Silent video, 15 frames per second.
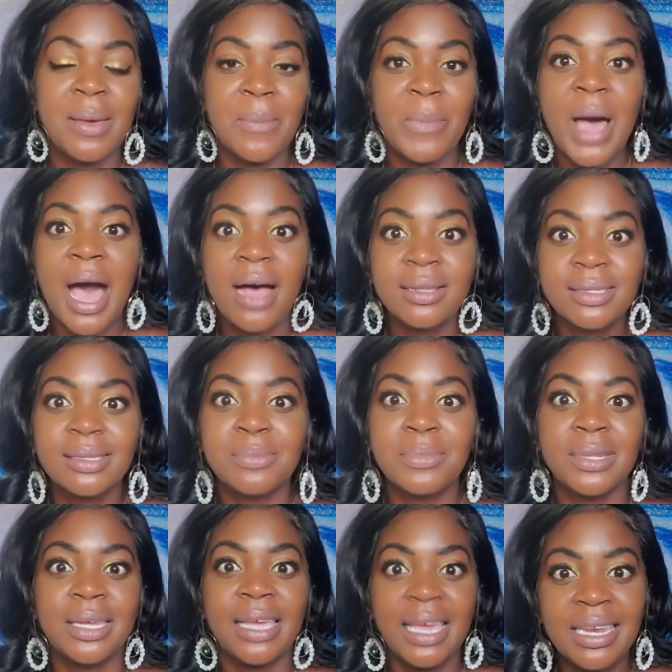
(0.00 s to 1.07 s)

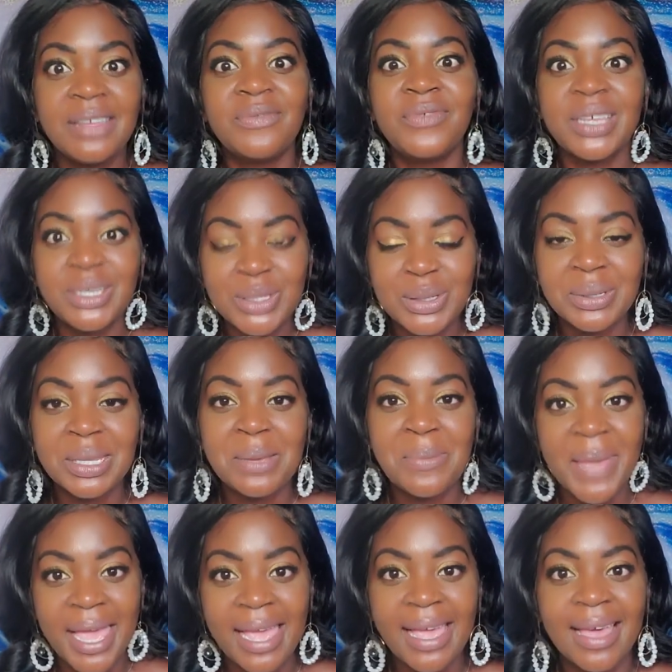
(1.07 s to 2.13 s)
possibly and eventually
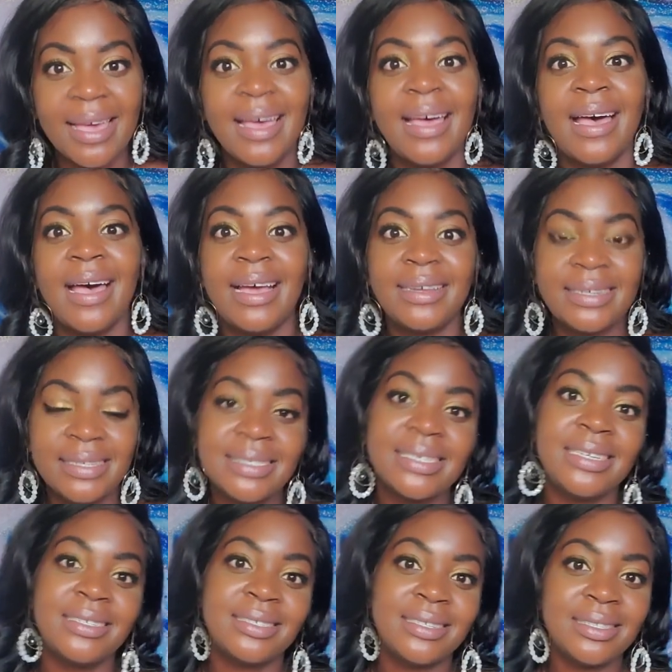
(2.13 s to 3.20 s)
make a
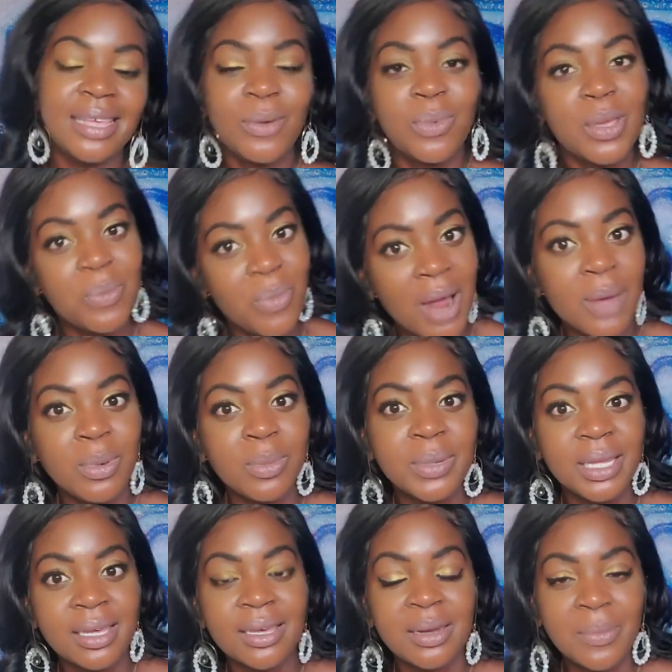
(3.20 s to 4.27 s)
decision that we probably
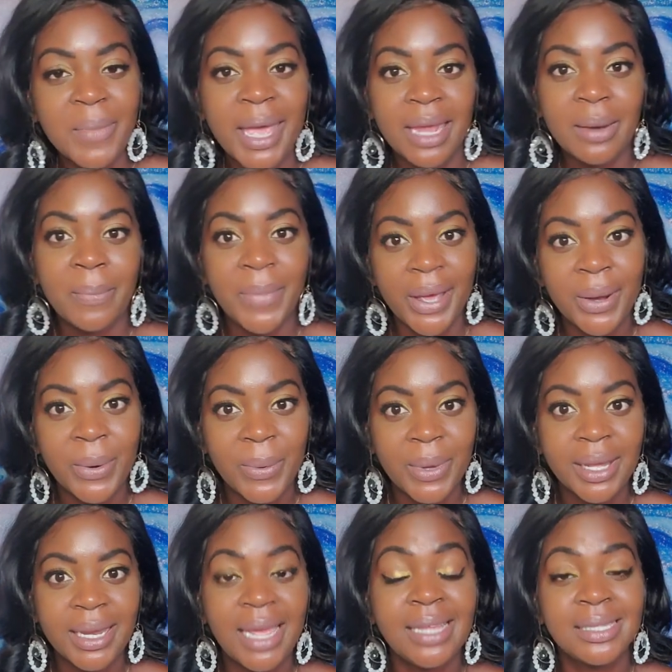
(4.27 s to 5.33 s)
could have made a better
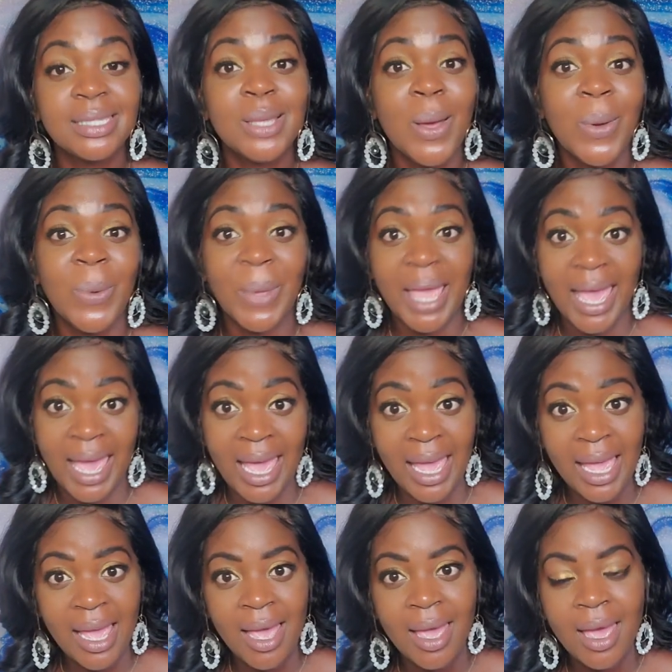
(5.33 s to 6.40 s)
one. It's
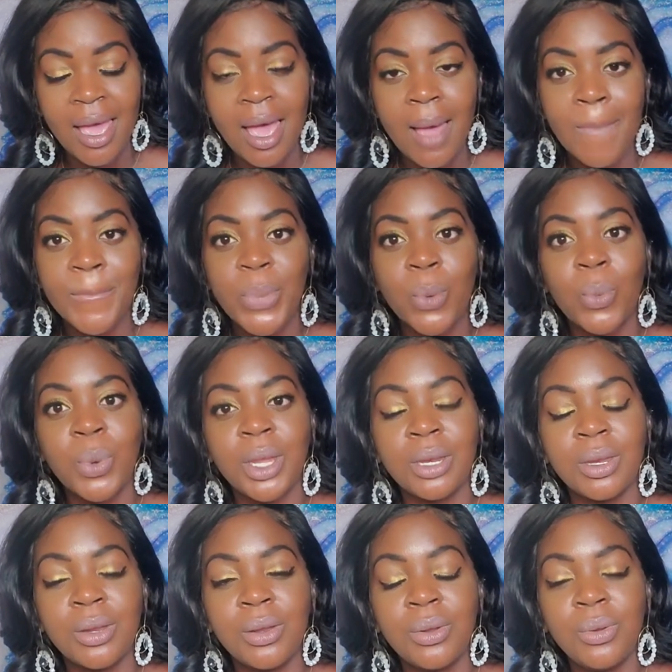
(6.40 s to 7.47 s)
okay. But
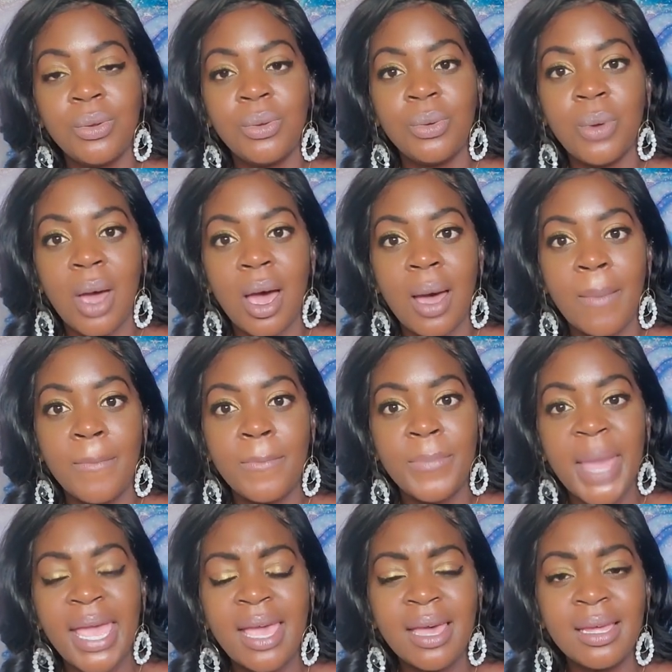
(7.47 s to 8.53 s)
when you
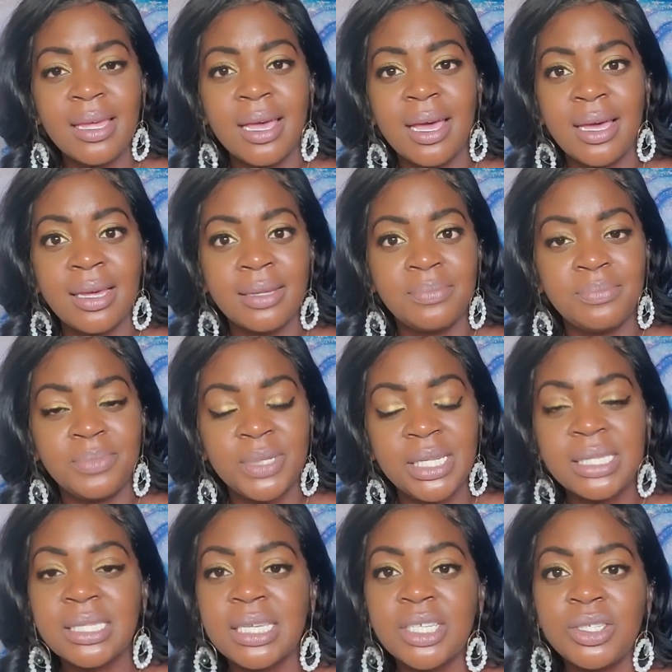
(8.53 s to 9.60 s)
make a
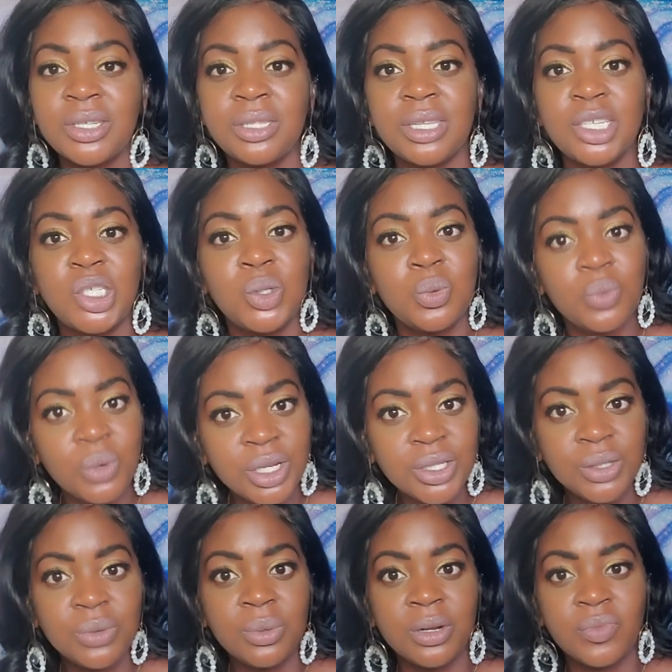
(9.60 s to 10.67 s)
decision that you wish
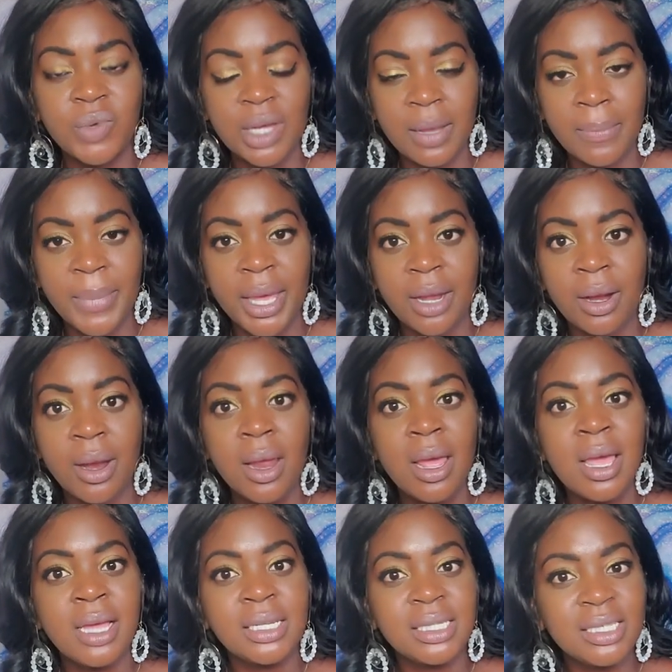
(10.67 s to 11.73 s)
you would have done better,
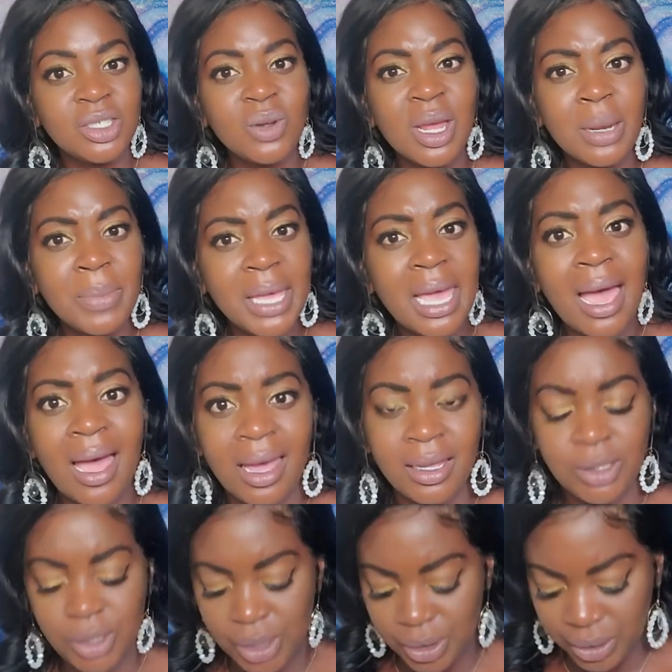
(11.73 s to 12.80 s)
just try to be kind
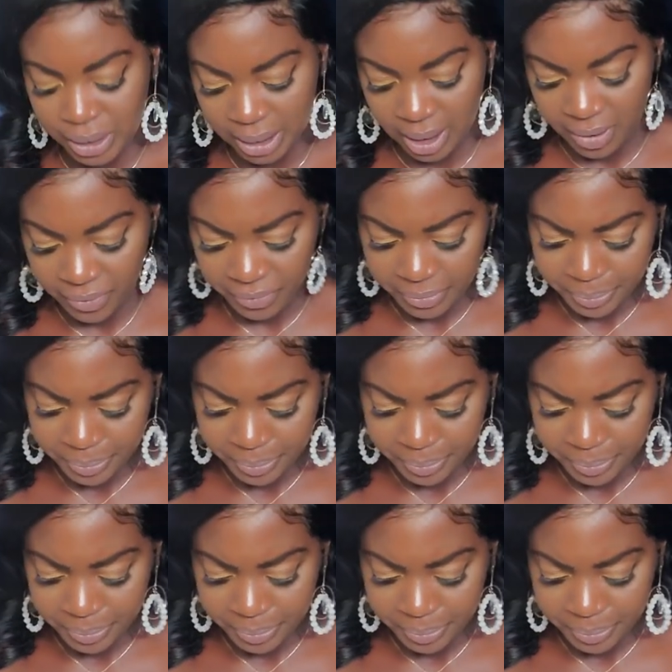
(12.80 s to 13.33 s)
to yourself.